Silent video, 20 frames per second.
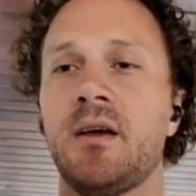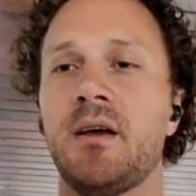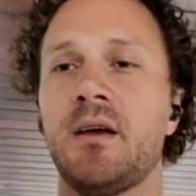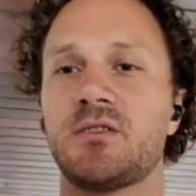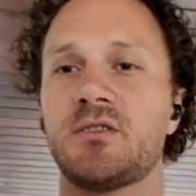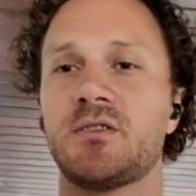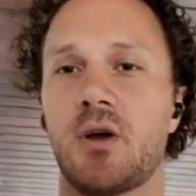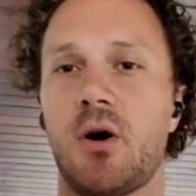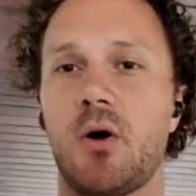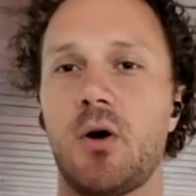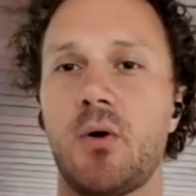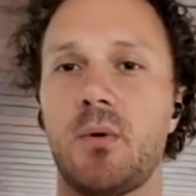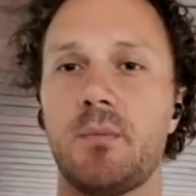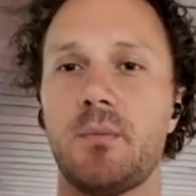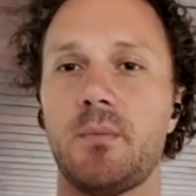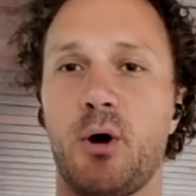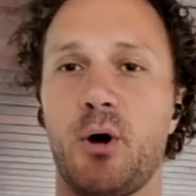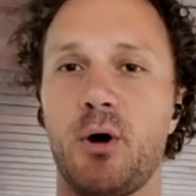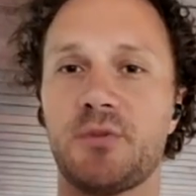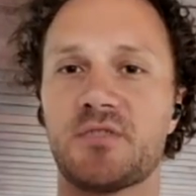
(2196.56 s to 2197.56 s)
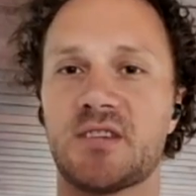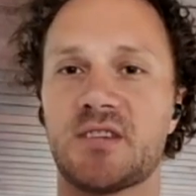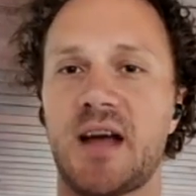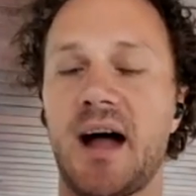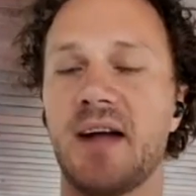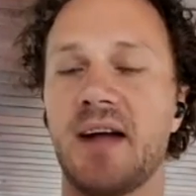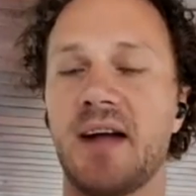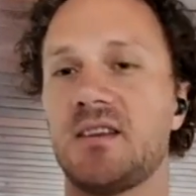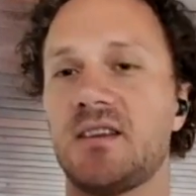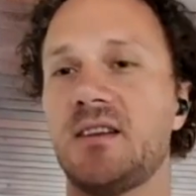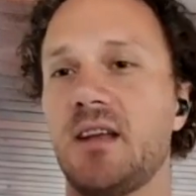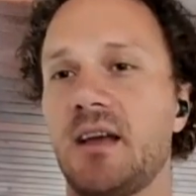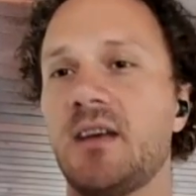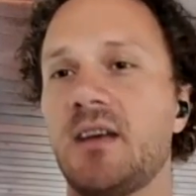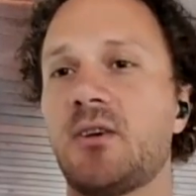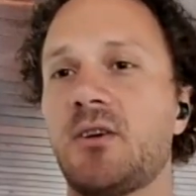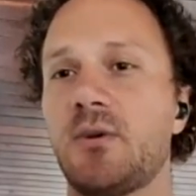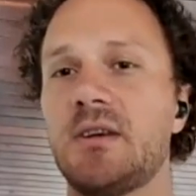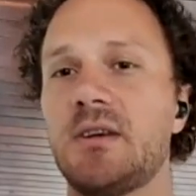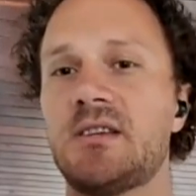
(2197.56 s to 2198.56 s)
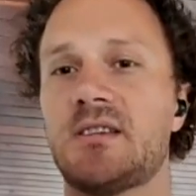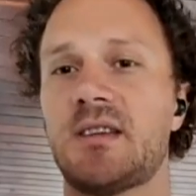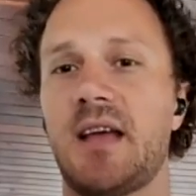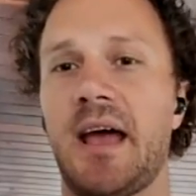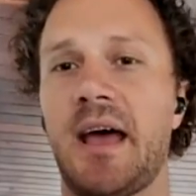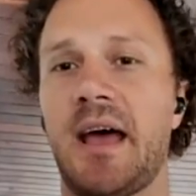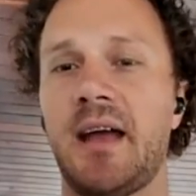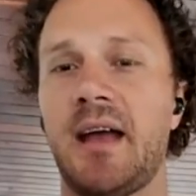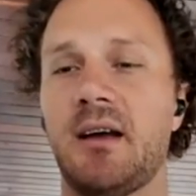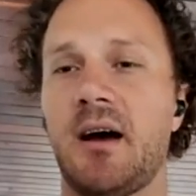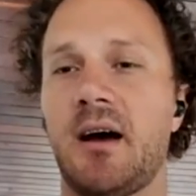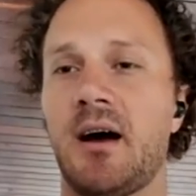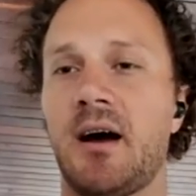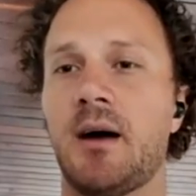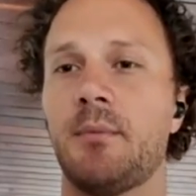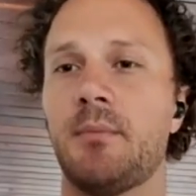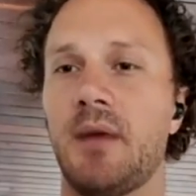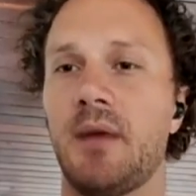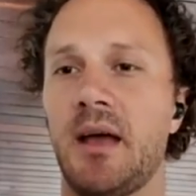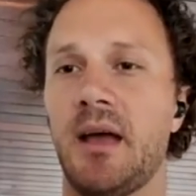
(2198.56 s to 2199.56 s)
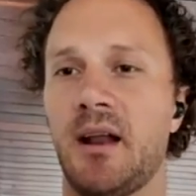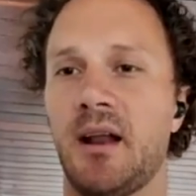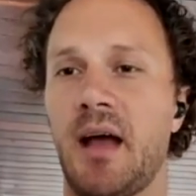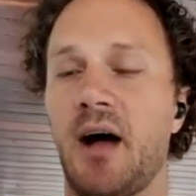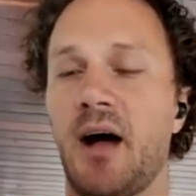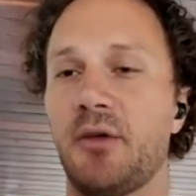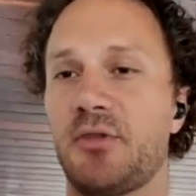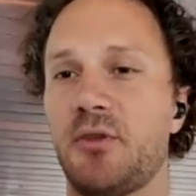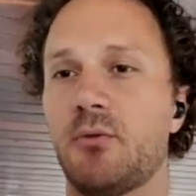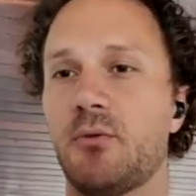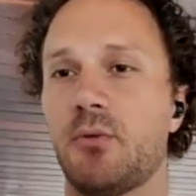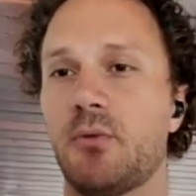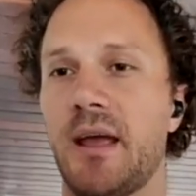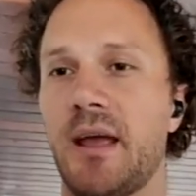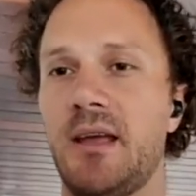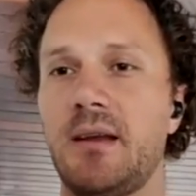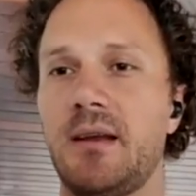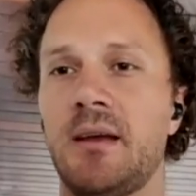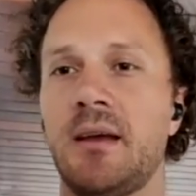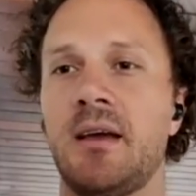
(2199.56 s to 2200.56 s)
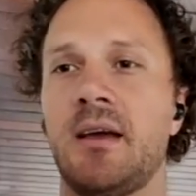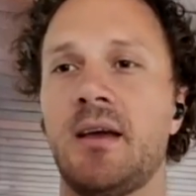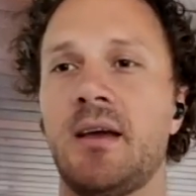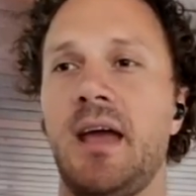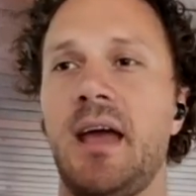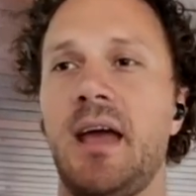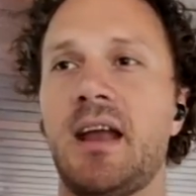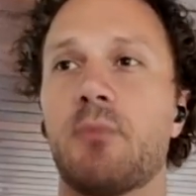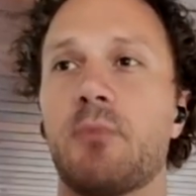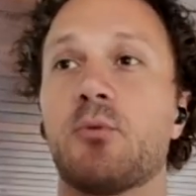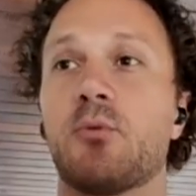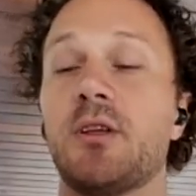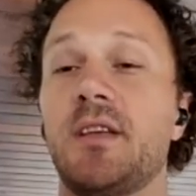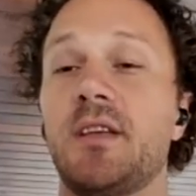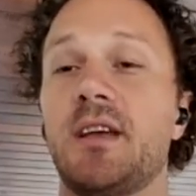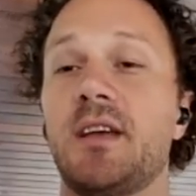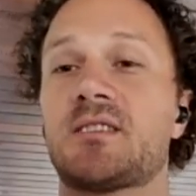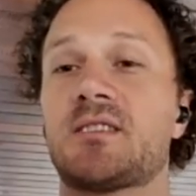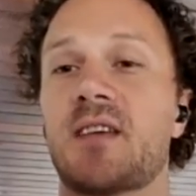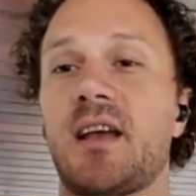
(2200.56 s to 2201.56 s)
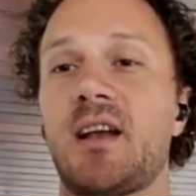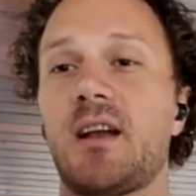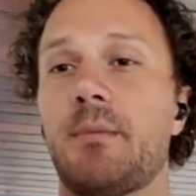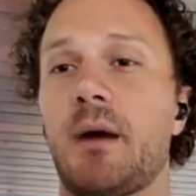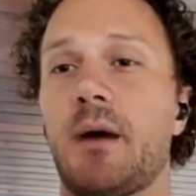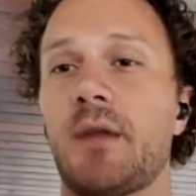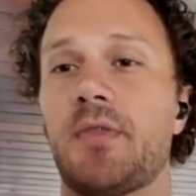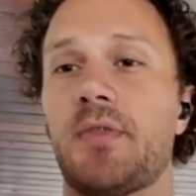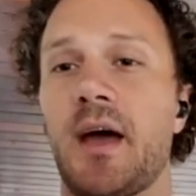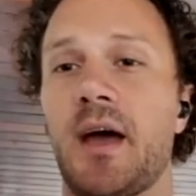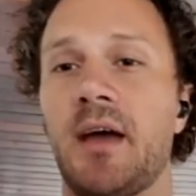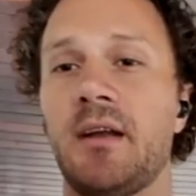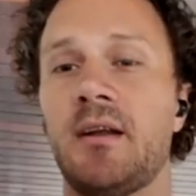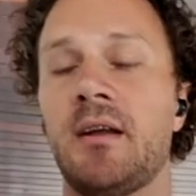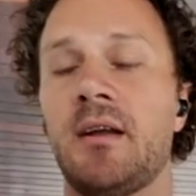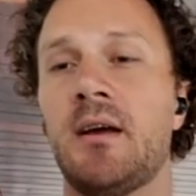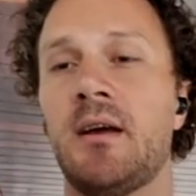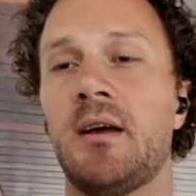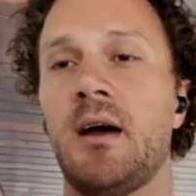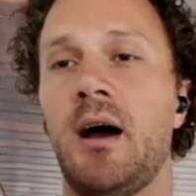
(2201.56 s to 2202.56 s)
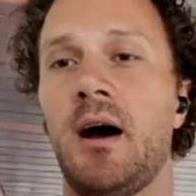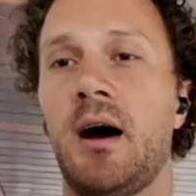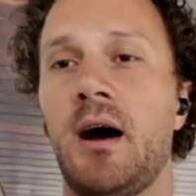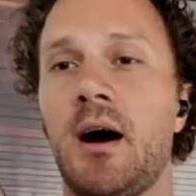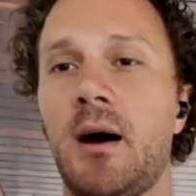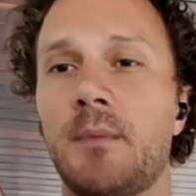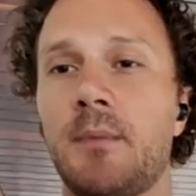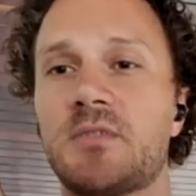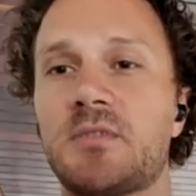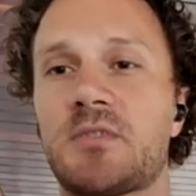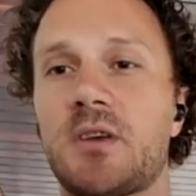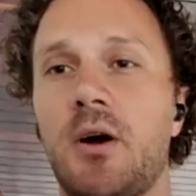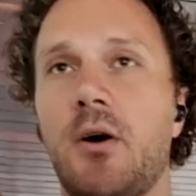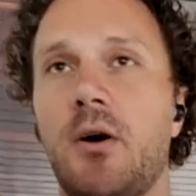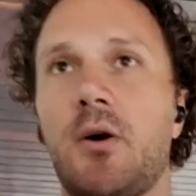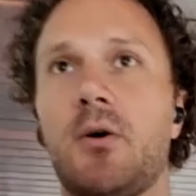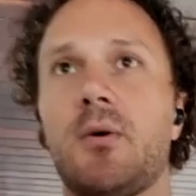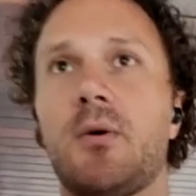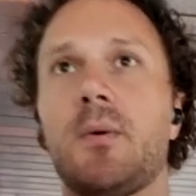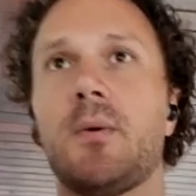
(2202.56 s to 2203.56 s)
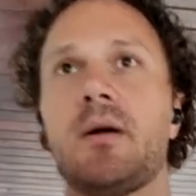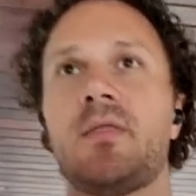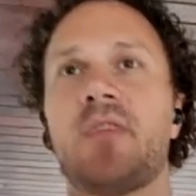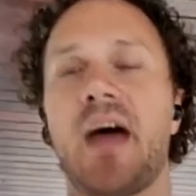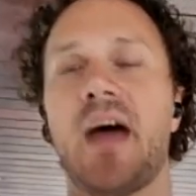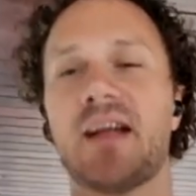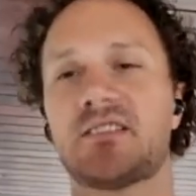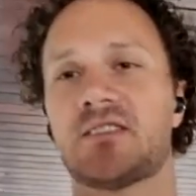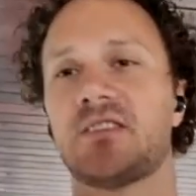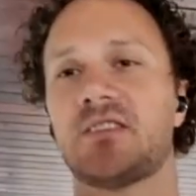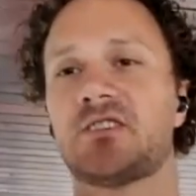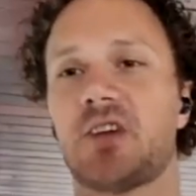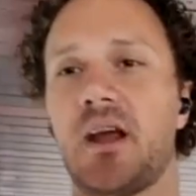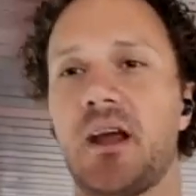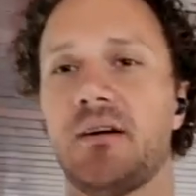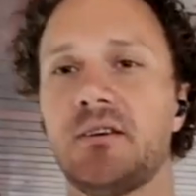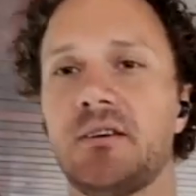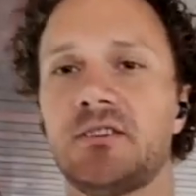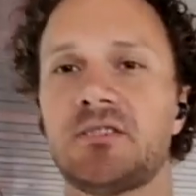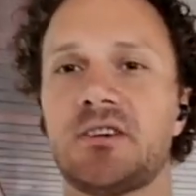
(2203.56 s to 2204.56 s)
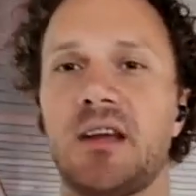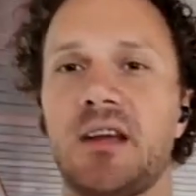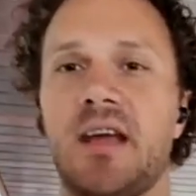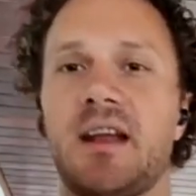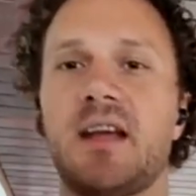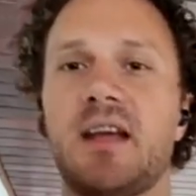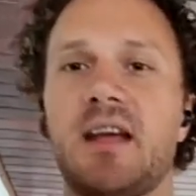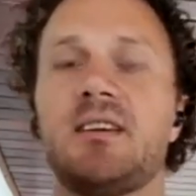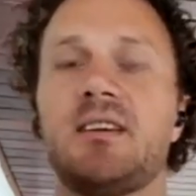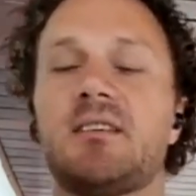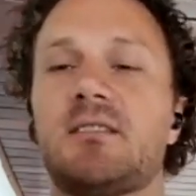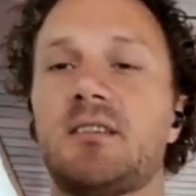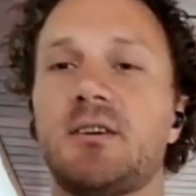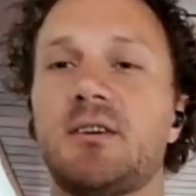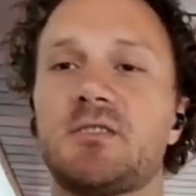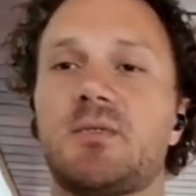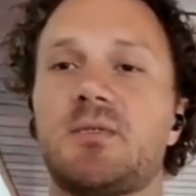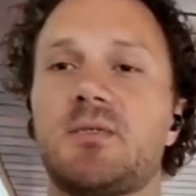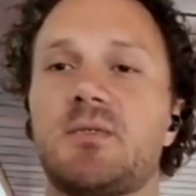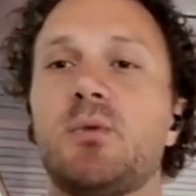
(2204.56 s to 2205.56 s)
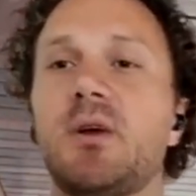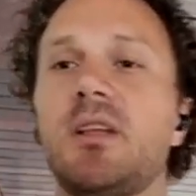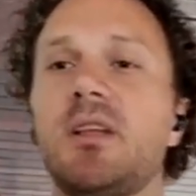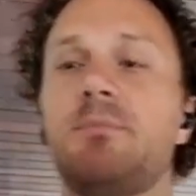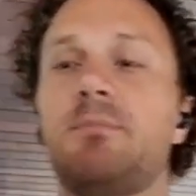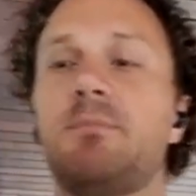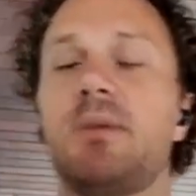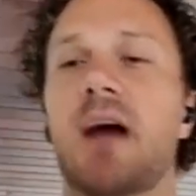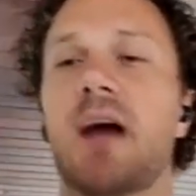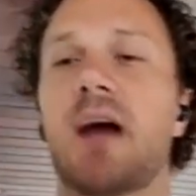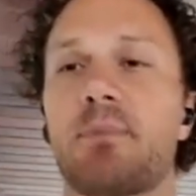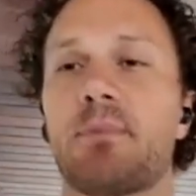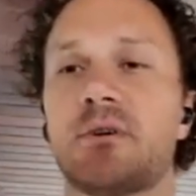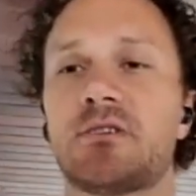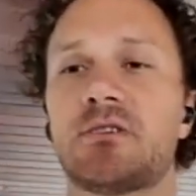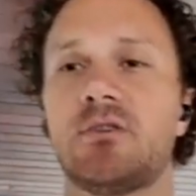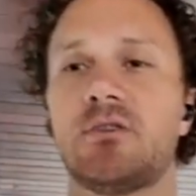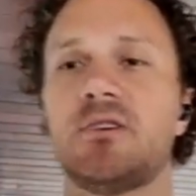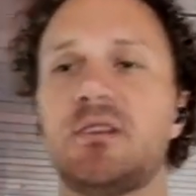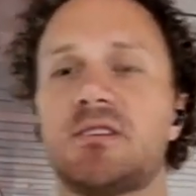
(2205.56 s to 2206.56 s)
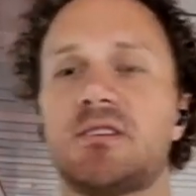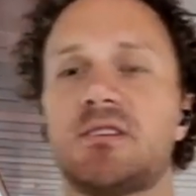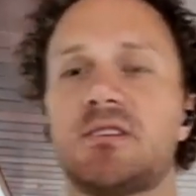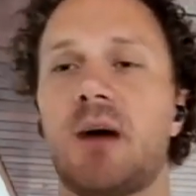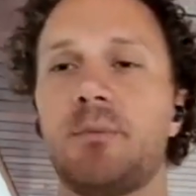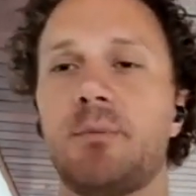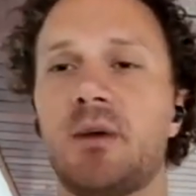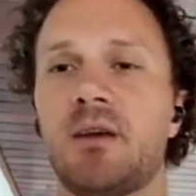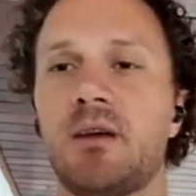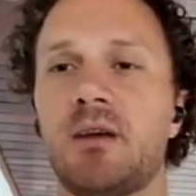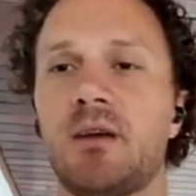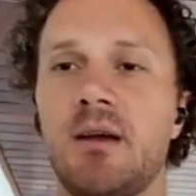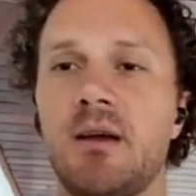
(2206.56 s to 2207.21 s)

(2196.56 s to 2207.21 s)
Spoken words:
So both sides need to increase at a healthy rate. And I'm really excited about that. So that's the challenge. And I think there's some really big opportunities coming.